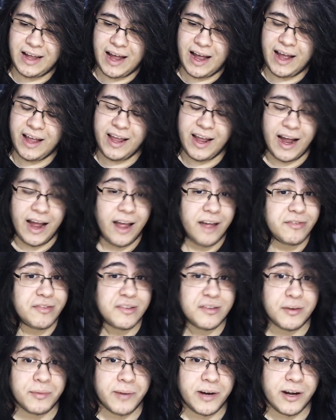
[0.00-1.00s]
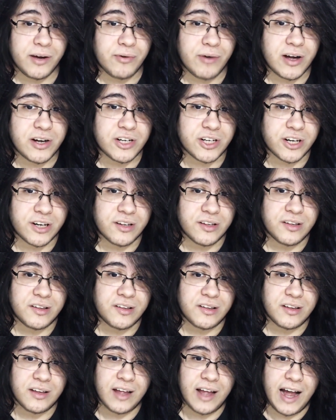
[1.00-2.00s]
I have so many
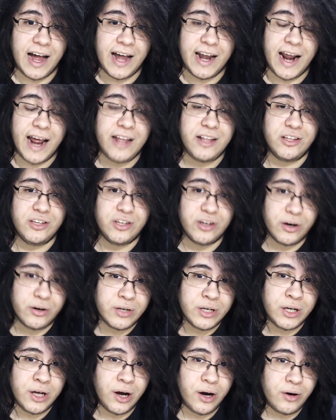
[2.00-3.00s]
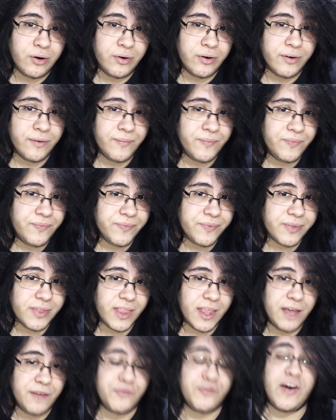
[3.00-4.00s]
questions. And I don't know
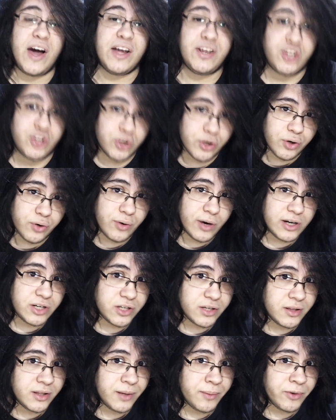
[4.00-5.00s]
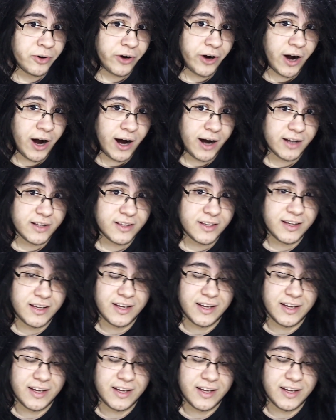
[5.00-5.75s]
if I should question them or not.